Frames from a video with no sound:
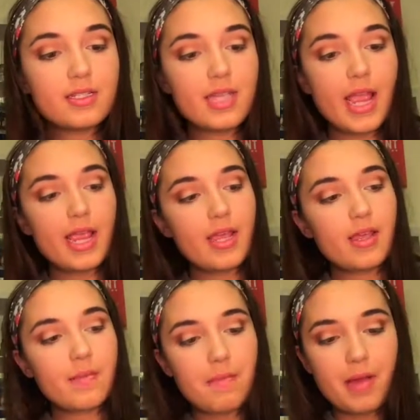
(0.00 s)

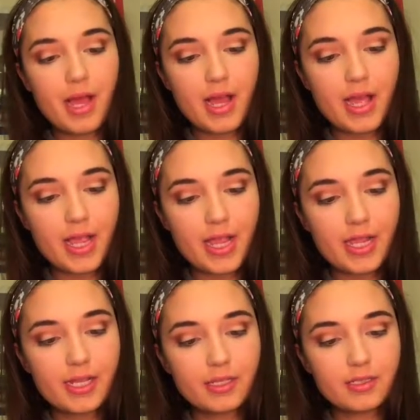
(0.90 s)
take
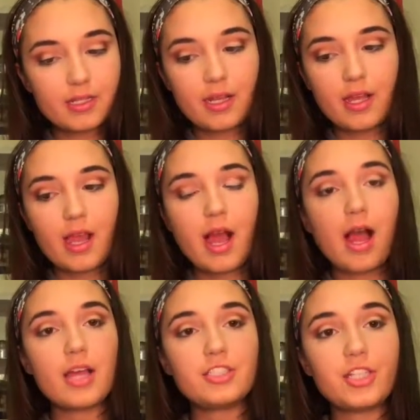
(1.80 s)
my
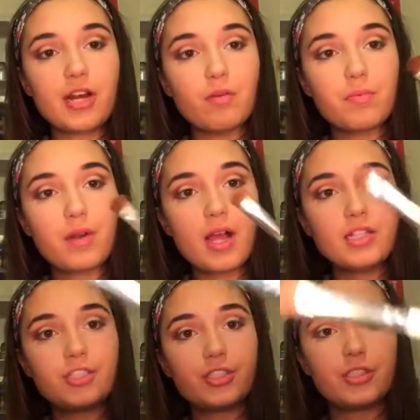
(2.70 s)
eyeshadow
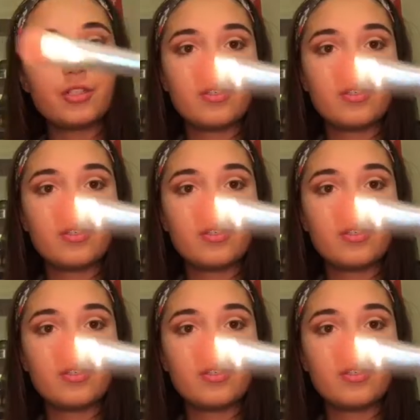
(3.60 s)
brush,